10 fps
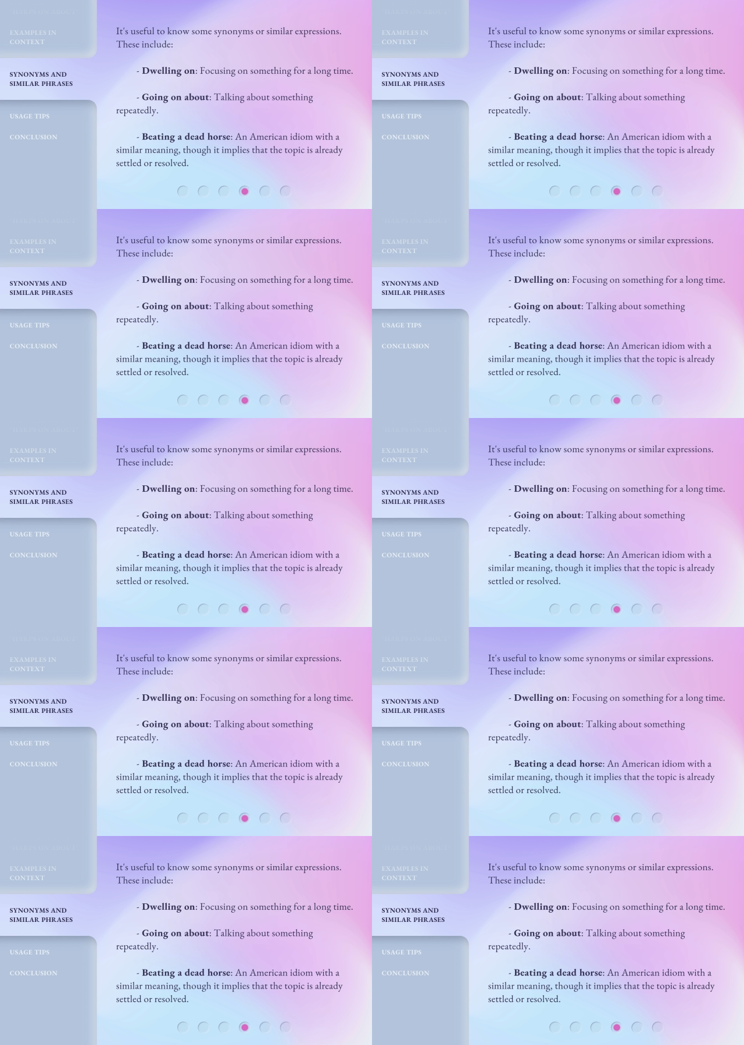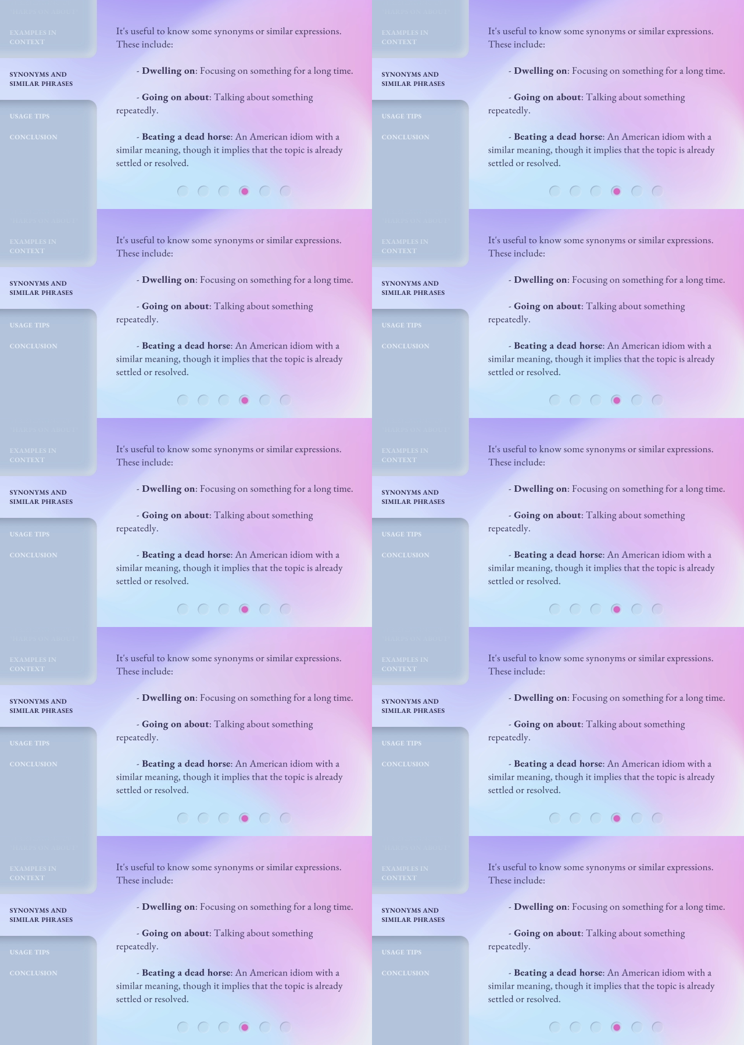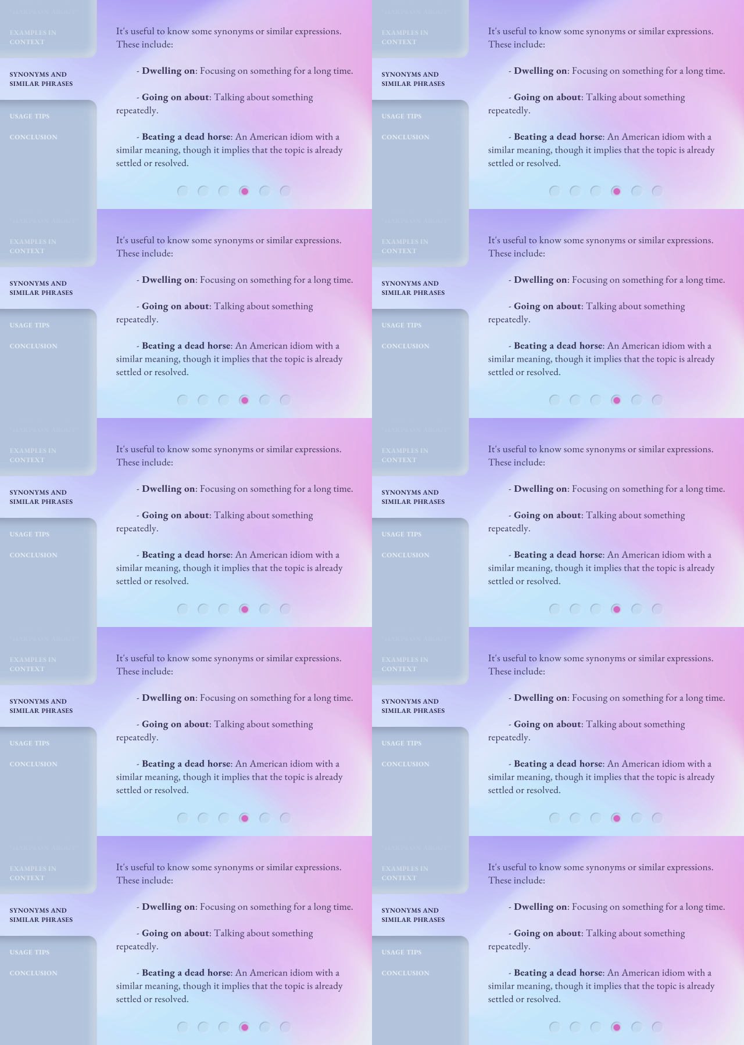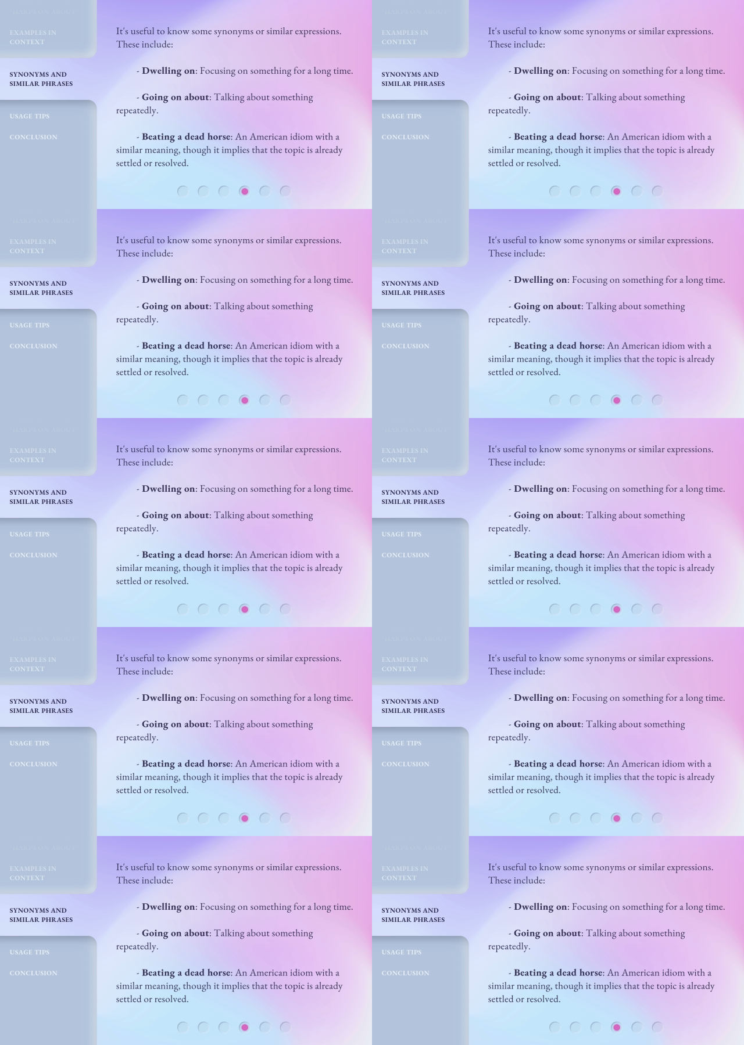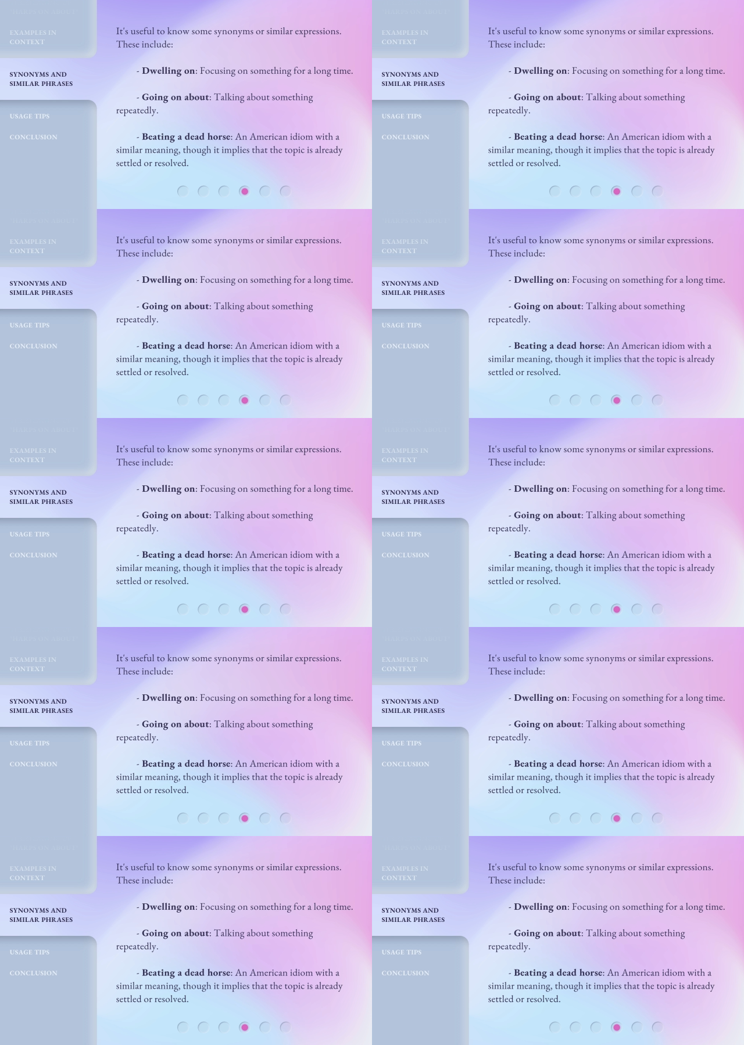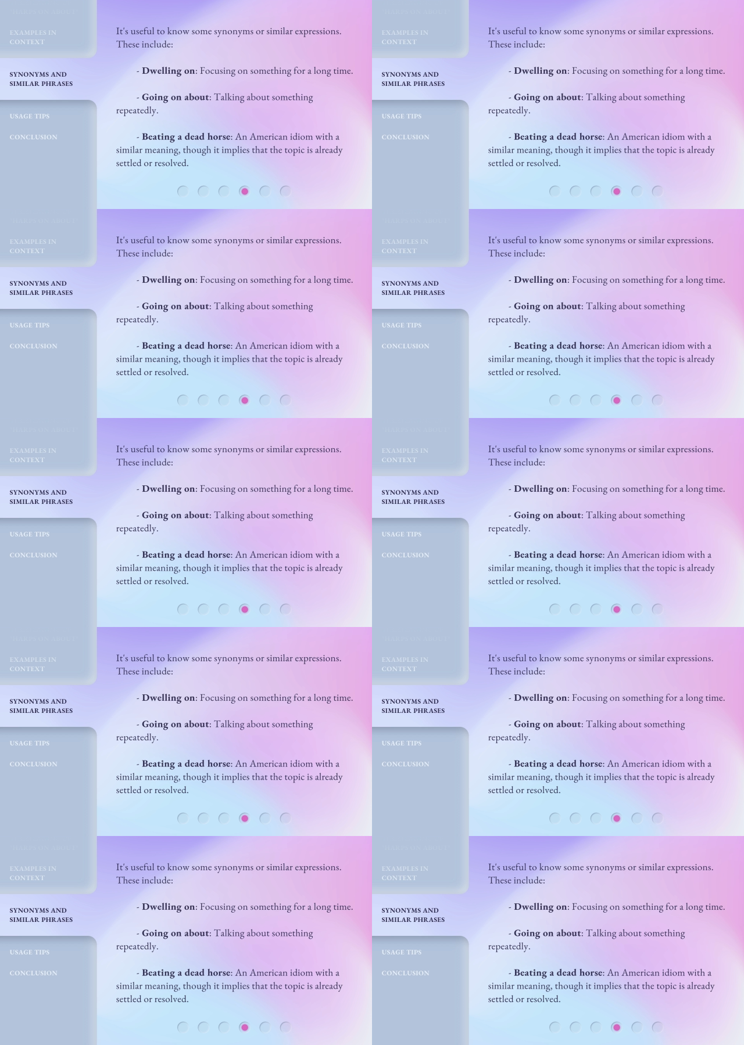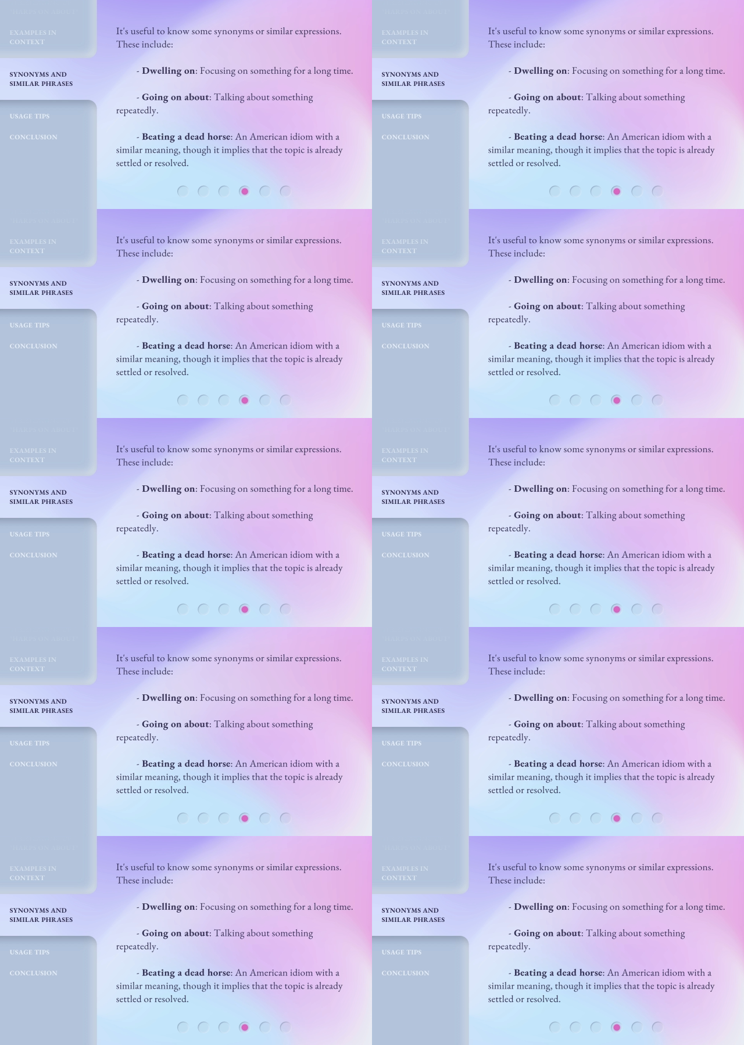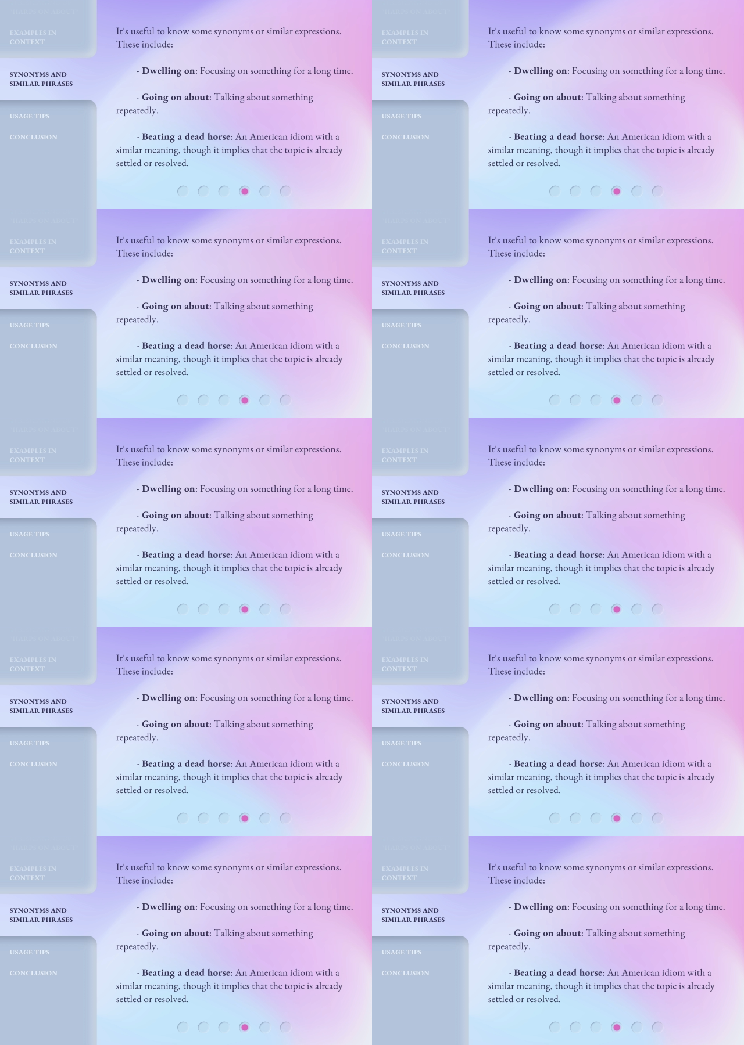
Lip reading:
Nobody's mouth can be seen.